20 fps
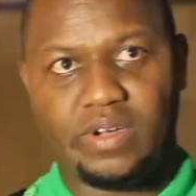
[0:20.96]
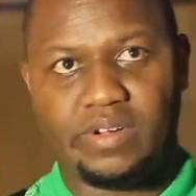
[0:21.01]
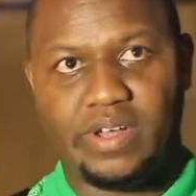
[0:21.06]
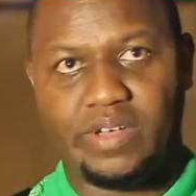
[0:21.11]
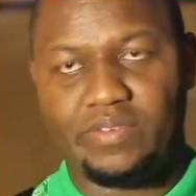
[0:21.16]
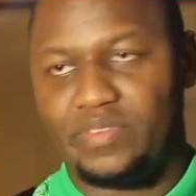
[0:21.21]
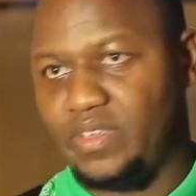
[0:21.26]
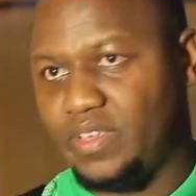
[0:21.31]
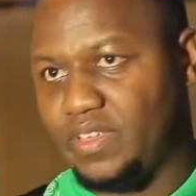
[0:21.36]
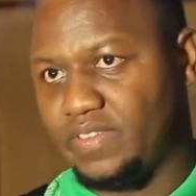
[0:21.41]

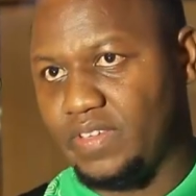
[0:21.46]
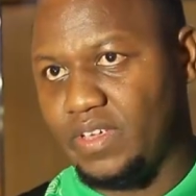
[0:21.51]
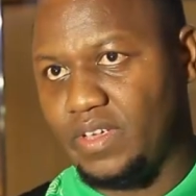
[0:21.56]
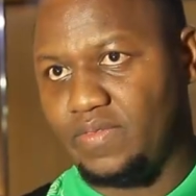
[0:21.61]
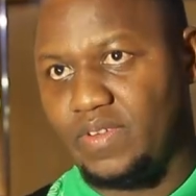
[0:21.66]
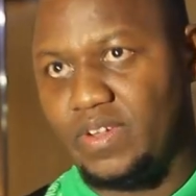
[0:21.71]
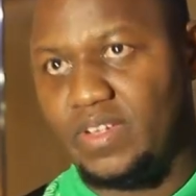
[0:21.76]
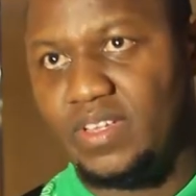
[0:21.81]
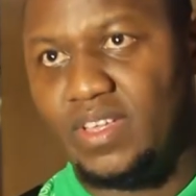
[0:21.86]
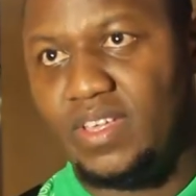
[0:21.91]
arrive here
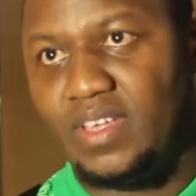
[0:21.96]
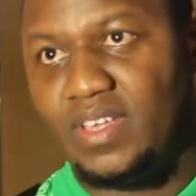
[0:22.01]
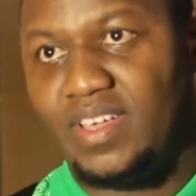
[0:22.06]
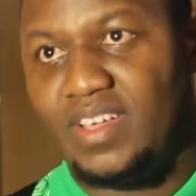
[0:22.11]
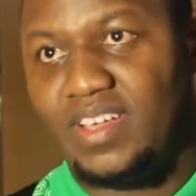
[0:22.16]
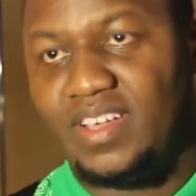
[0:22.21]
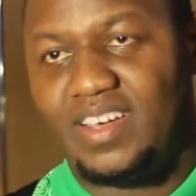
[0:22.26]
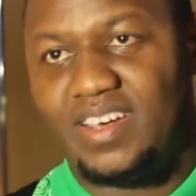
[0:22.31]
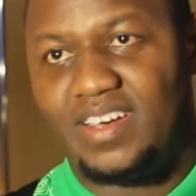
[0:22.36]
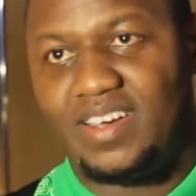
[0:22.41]
safely.
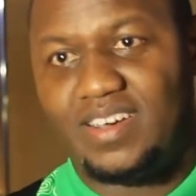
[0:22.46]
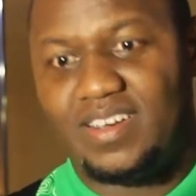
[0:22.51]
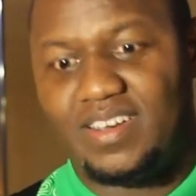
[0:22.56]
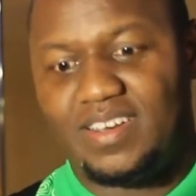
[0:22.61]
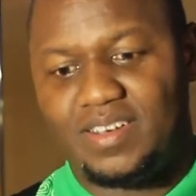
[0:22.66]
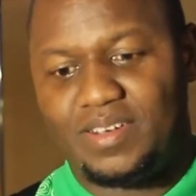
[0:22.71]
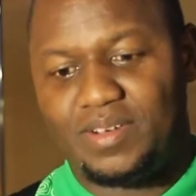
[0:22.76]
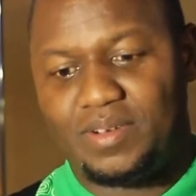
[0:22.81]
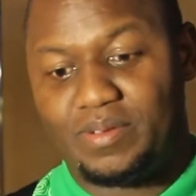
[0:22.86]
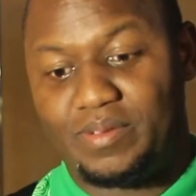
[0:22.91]

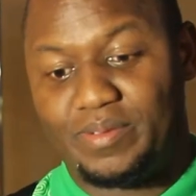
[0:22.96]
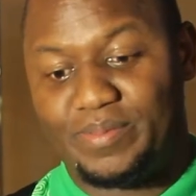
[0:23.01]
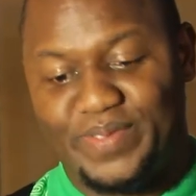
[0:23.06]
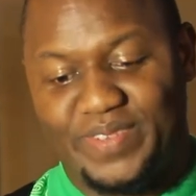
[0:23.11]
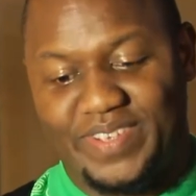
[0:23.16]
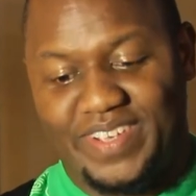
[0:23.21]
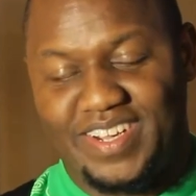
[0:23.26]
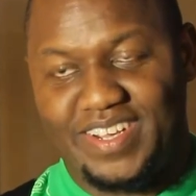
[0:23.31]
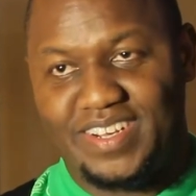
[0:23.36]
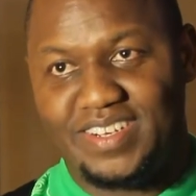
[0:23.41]

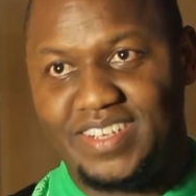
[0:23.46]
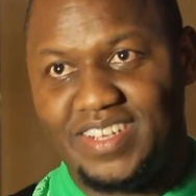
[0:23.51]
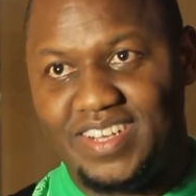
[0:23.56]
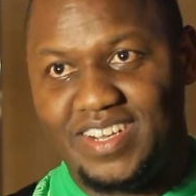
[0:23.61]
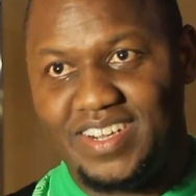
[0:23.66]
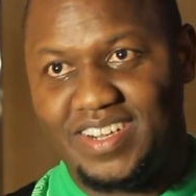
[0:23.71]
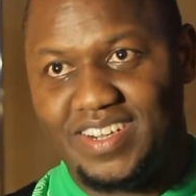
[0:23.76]
Second,